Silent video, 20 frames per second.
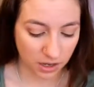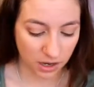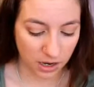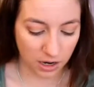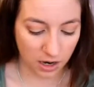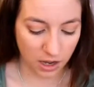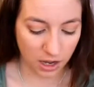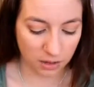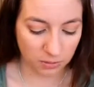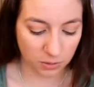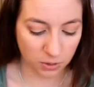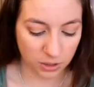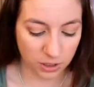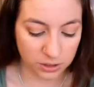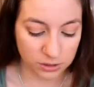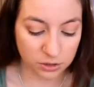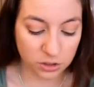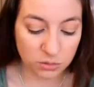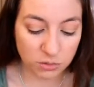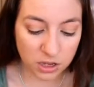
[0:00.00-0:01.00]
And I'm going
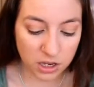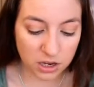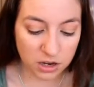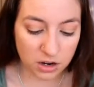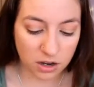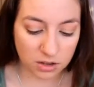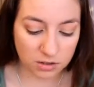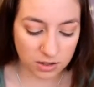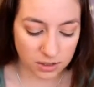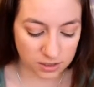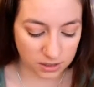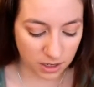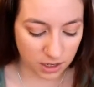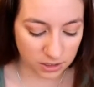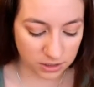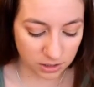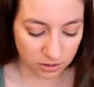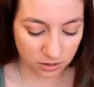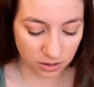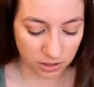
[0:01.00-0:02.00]
to zoom in on this
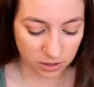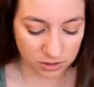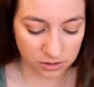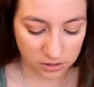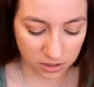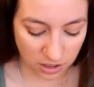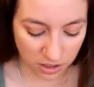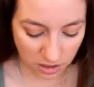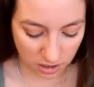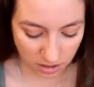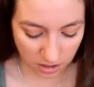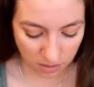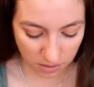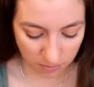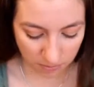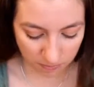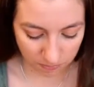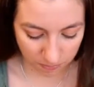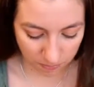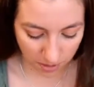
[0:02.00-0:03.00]
side so you can see
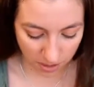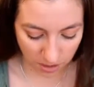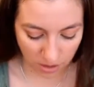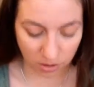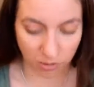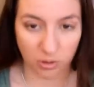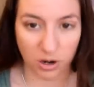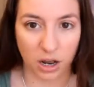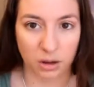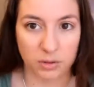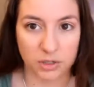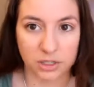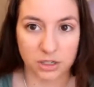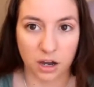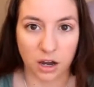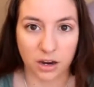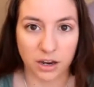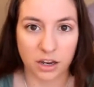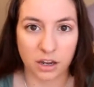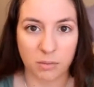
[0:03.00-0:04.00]
better what I was
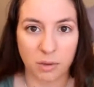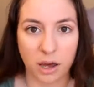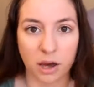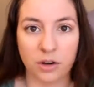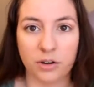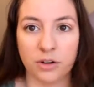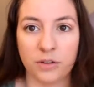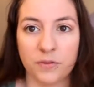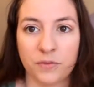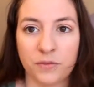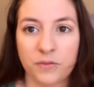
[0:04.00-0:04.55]
talking about.